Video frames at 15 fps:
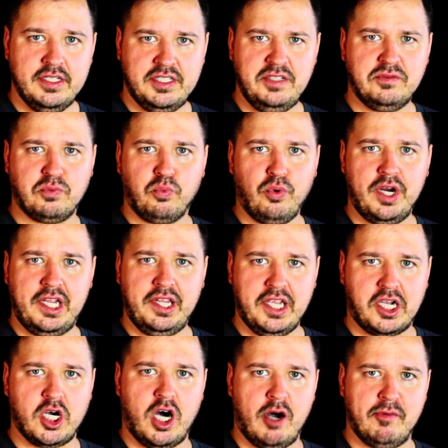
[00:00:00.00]
seems really
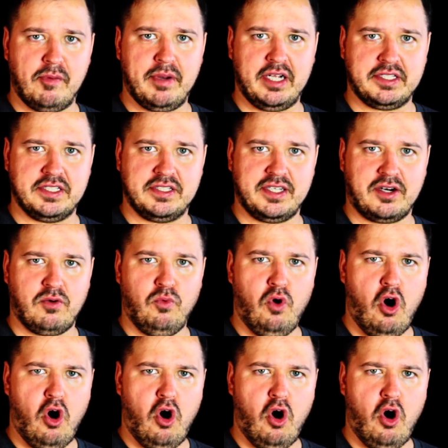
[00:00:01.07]
calm about this, like